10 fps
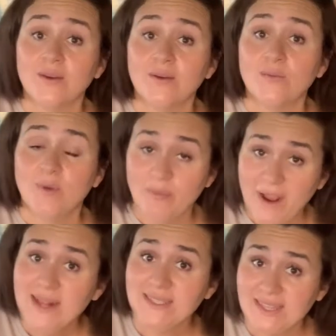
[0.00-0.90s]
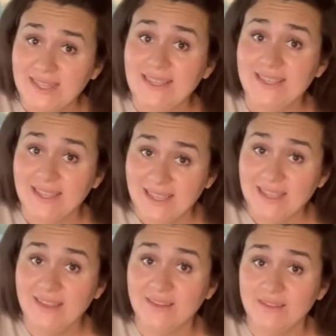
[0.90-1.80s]
We're practically
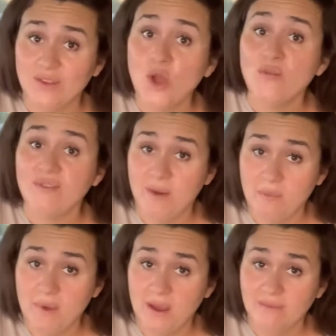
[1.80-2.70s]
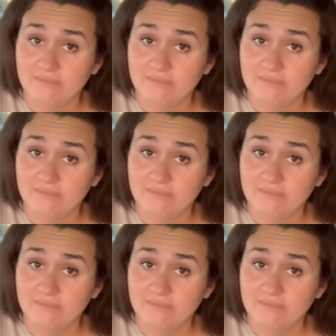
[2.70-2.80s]
in November,